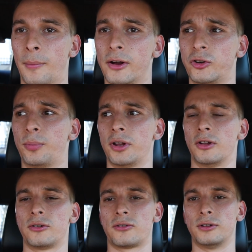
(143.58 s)
I'm actually pretty
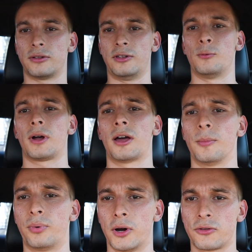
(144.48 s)
interested to see what kind
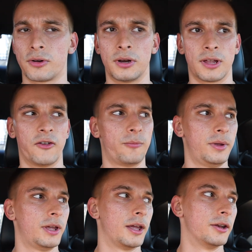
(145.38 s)
of price they're going to give
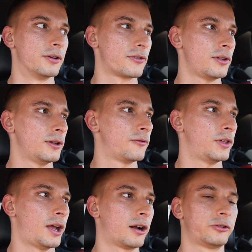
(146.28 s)
me and to see if
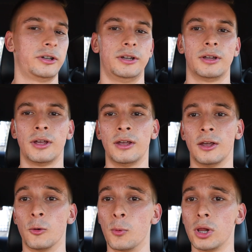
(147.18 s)
they actually
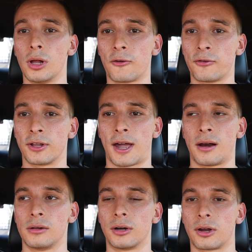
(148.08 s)
will look for the
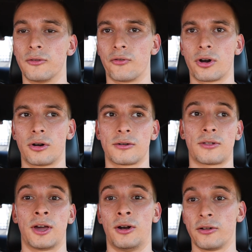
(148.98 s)
catalytic
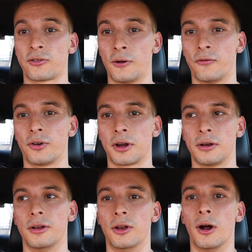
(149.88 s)
converters and also if they're going
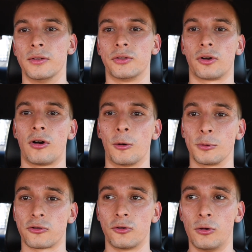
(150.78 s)
to know that the car
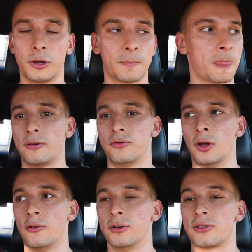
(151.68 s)
was stolen. I don't even
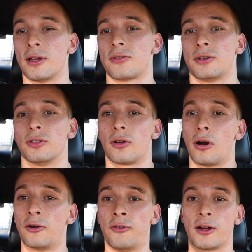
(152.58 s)
know if it says it in the
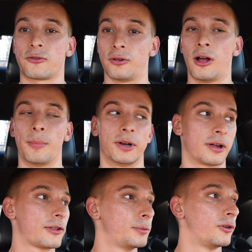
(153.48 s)
Carfax or not, but I
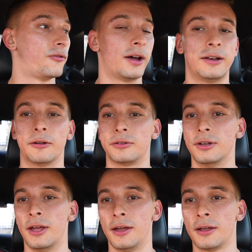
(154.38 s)
guess we will find out
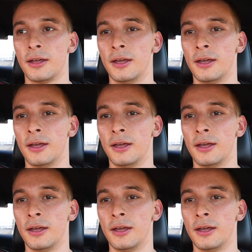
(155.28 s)
today.